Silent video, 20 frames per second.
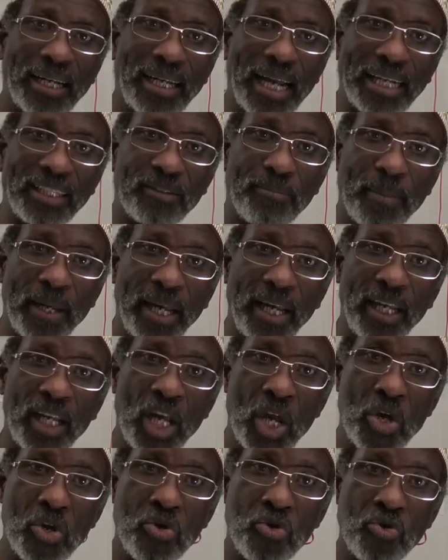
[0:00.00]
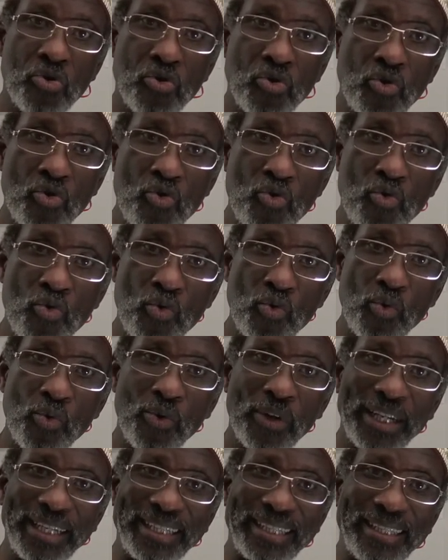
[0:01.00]
that means you
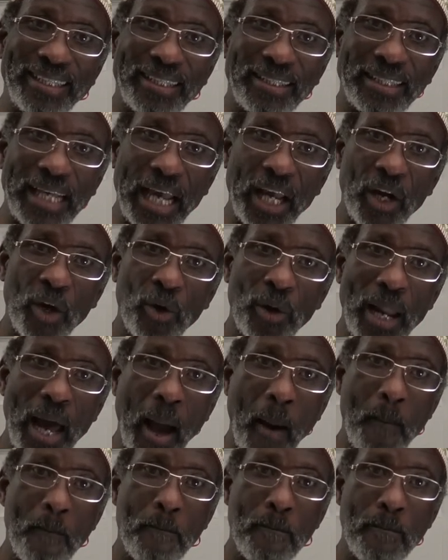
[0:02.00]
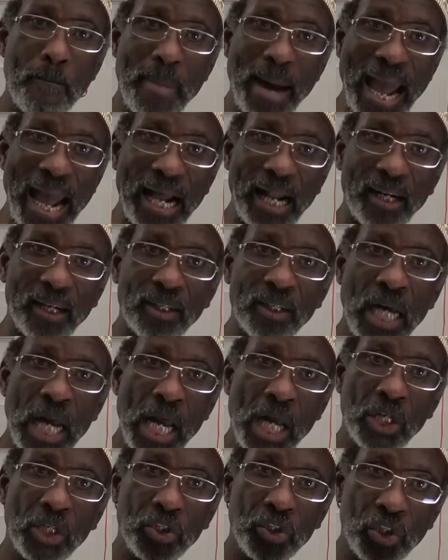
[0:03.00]
singular male
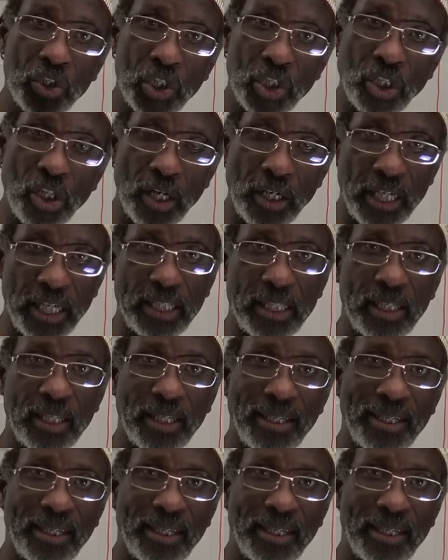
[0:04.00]
studied.